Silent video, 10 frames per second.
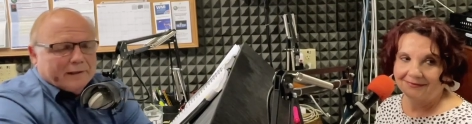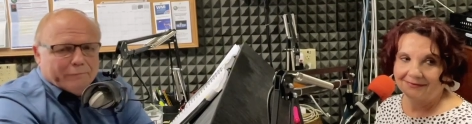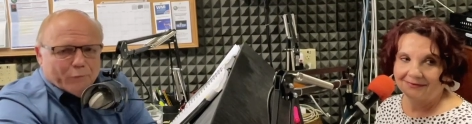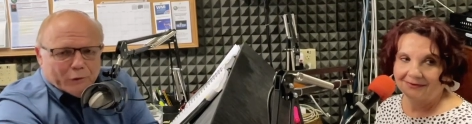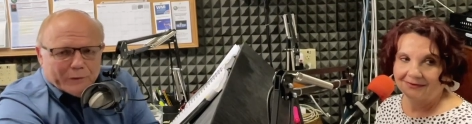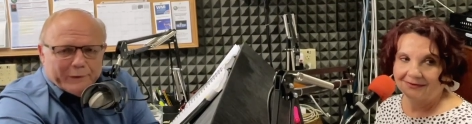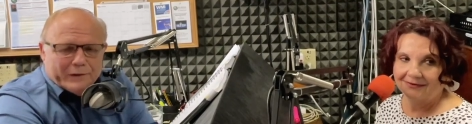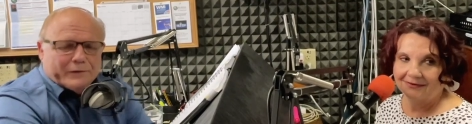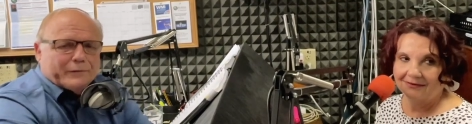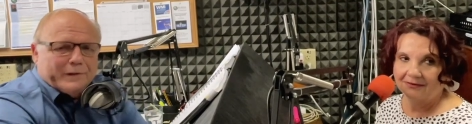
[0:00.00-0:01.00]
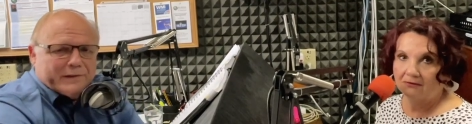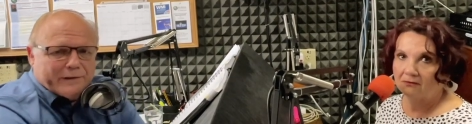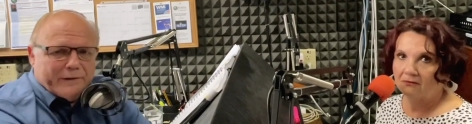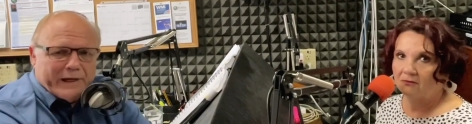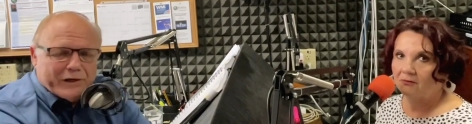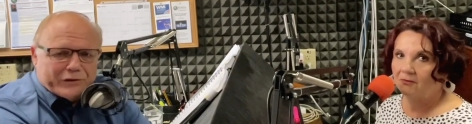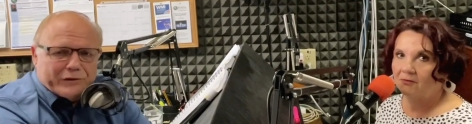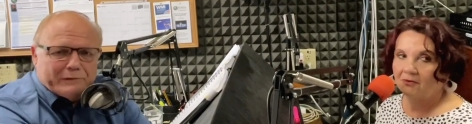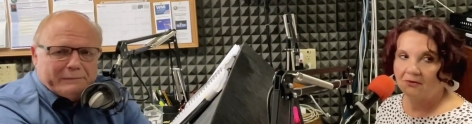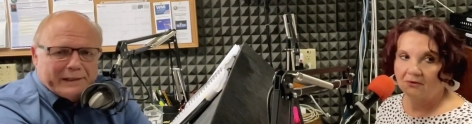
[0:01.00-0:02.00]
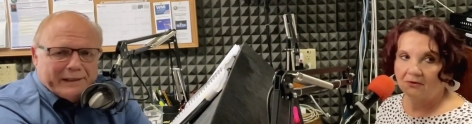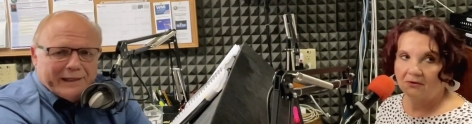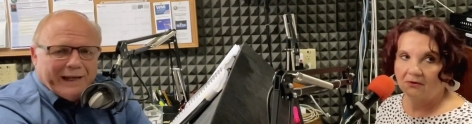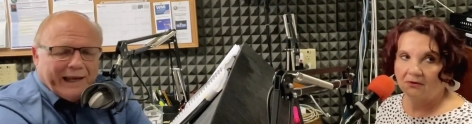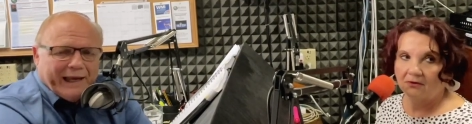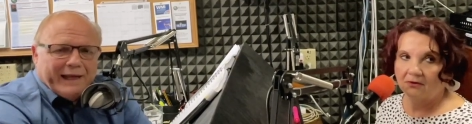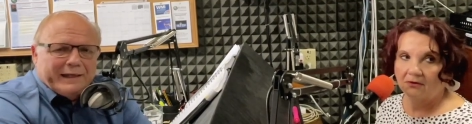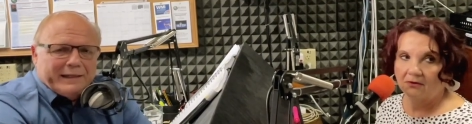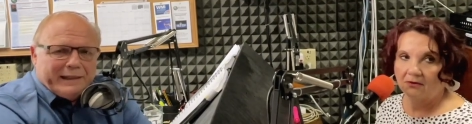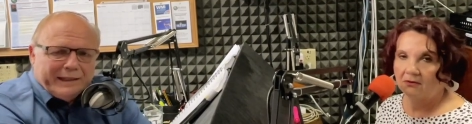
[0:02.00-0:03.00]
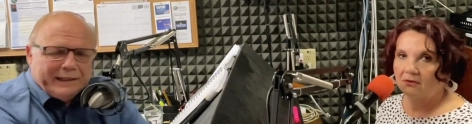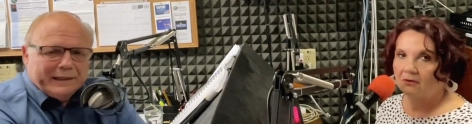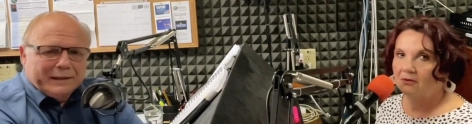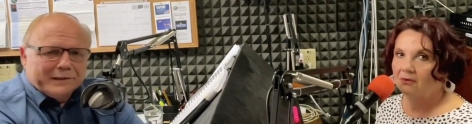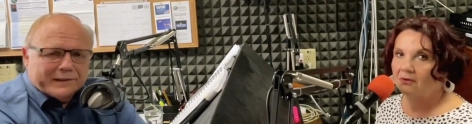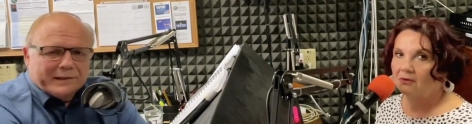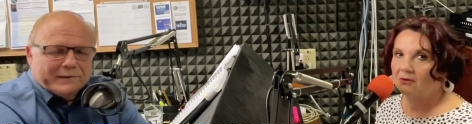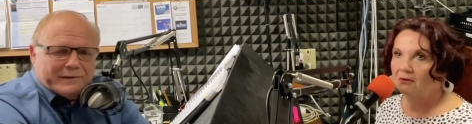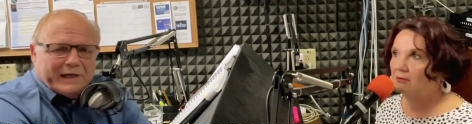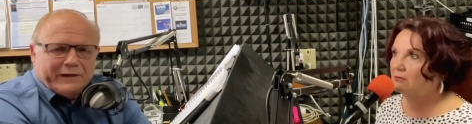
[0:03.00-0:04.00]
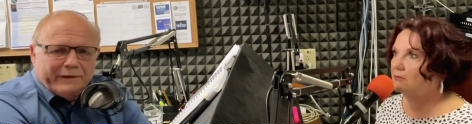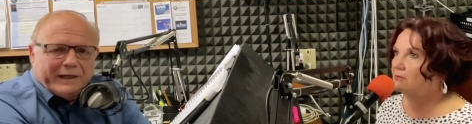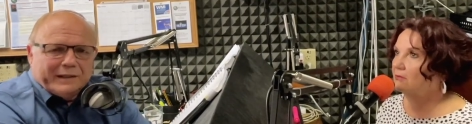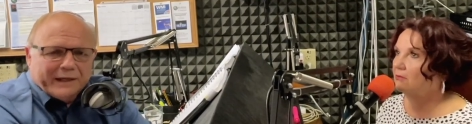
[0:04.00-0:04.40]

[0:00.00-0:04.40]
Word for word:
Speaker 1: of World Ministries International and Eagles Saving